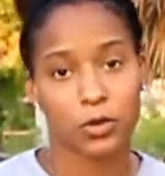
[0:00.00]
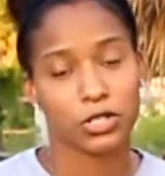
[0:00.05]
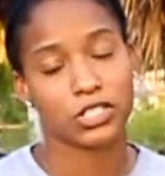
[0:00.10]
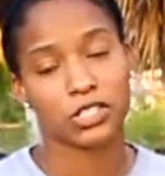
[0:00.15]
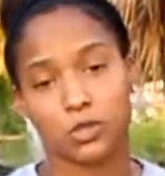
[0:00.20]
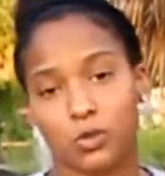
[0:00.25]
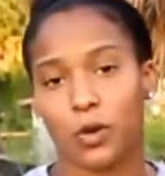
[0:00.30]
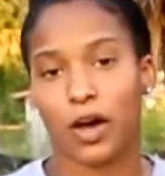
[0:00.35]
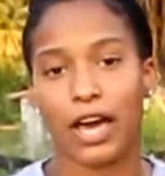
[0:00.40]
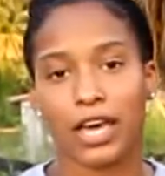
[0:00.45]
which
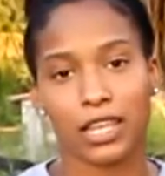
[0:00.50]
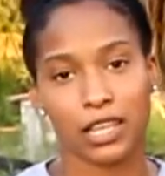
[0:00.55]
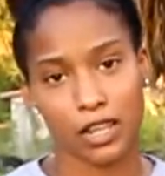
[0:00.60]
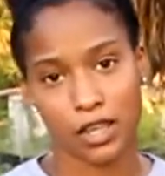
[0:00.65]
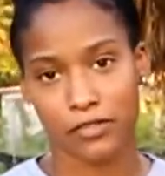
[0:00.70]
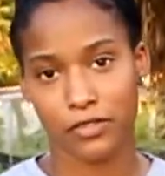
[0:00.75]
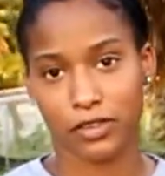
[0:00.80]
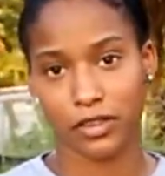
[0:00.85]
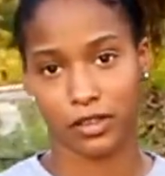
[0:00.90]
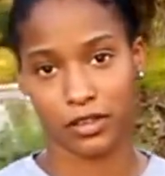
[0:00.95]
is why I
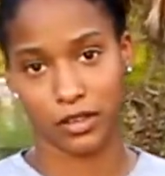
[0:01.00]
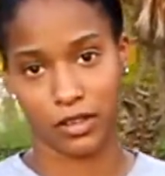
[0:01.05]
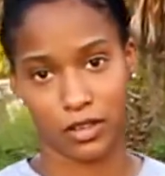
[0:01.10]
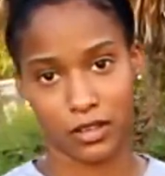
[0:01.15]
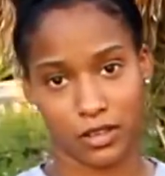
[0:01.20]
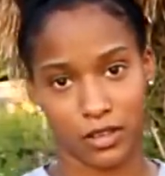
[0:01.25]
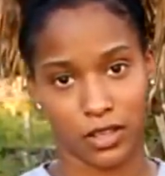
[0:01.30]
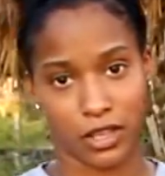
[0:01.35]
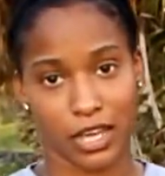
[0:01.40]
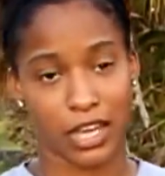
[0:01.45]
love it
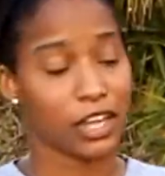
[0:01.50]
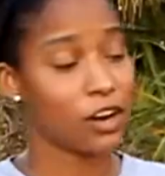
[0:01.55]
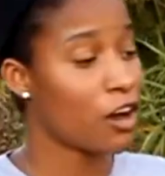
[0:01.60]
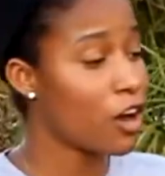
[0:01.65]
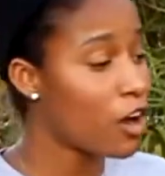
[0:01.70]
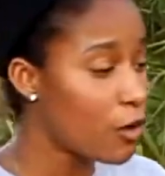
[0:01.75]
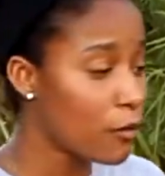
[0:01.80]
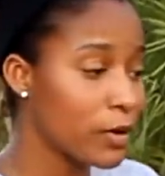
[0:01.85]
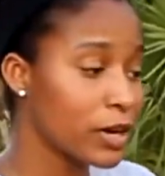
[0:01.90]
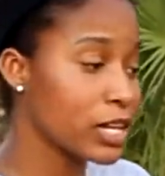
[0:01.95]
it
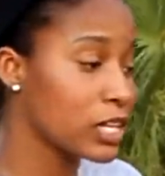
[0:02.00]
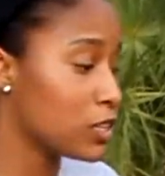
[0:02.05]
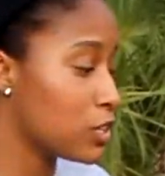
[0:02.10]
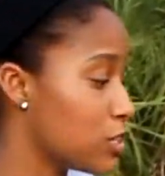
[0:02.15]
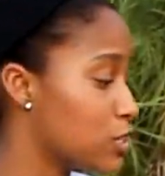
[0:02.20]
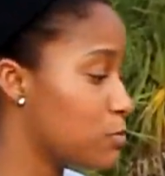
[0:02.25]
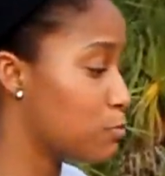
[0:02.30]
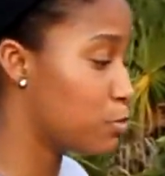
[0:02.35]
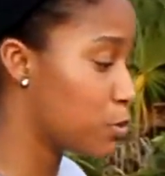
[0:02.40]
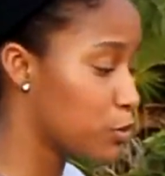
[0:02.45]
already
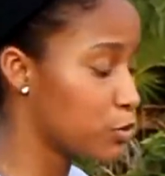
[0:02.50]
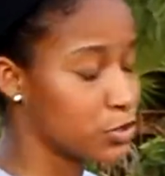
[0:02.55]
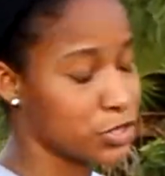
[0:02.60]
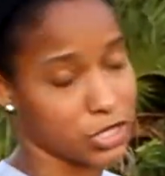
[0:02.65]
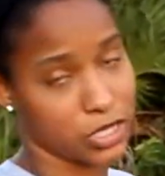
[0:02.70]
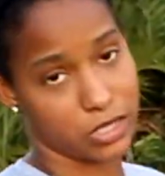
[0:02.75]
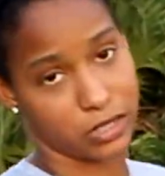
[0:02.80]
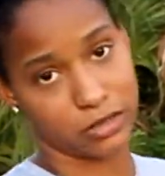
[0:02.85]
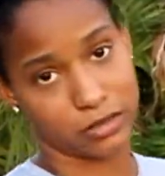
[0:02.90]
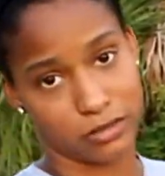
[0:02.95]
looks bougie.
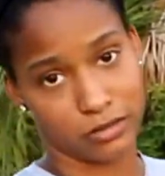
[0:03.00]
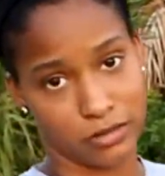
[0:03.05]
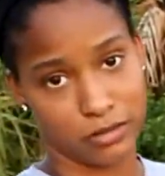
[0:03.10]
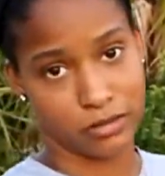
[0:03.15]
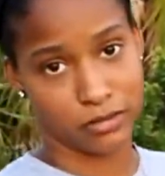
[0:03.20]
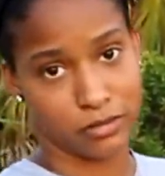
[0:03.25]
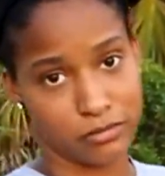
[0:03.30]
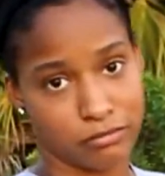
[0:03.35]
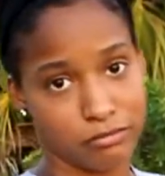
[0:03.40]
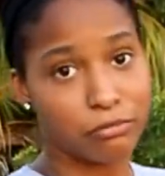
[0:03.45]
You know
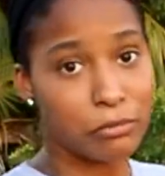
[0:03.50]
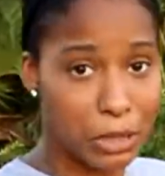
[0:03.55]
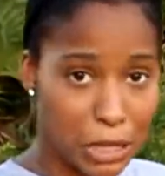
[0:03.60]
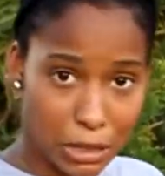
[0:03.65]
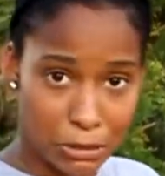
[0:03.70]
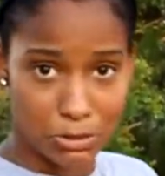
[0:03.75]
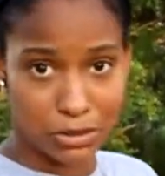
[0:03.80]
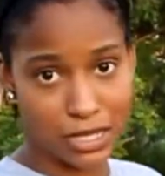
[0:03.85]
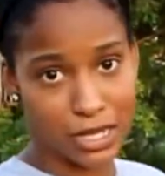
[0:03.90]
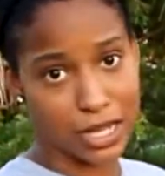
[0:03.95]

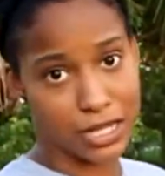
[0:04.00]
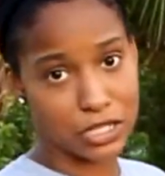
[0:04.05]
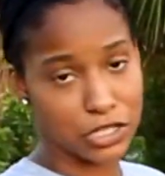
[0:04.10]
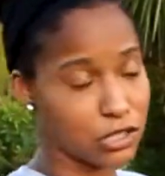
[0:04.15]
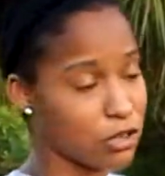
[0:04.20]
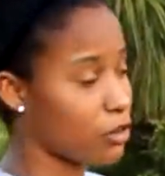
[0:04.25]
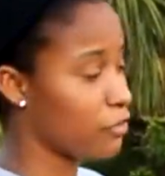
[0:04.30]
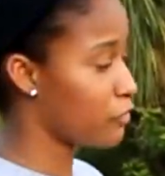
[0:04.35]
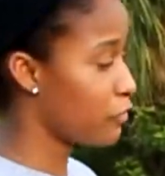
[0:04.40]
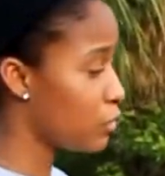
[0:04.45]
what I'm saying?
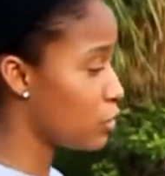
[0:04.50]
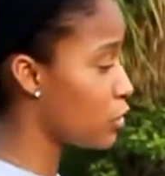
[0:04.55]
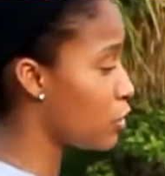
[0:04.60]
So a few